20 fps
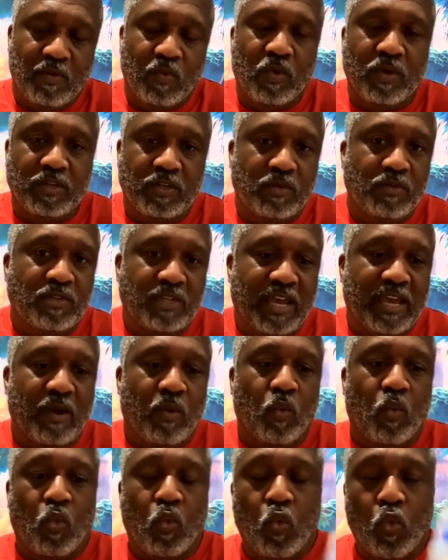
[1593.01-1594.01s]
When you
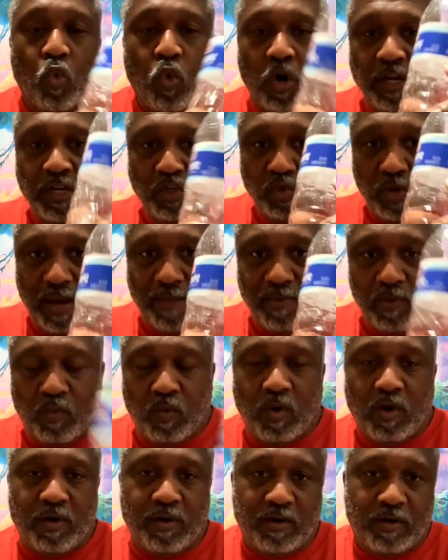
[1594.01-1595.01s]
take one drop
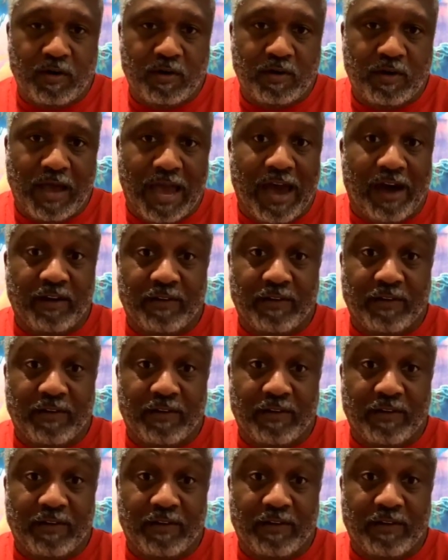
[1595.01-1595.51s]
of water